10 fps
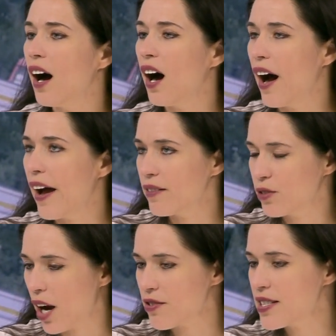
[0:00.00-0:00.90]
uh,
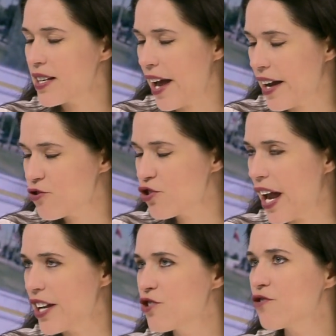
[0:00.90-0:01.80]
currency
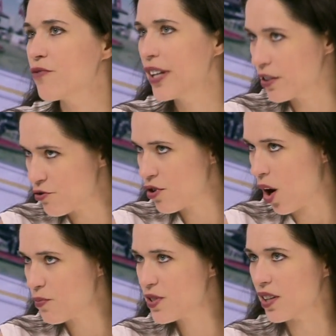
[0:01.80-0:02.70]
exchange, really
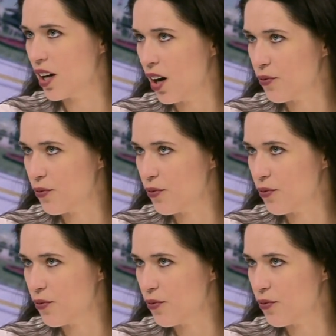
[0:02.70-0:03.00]
dropped uh,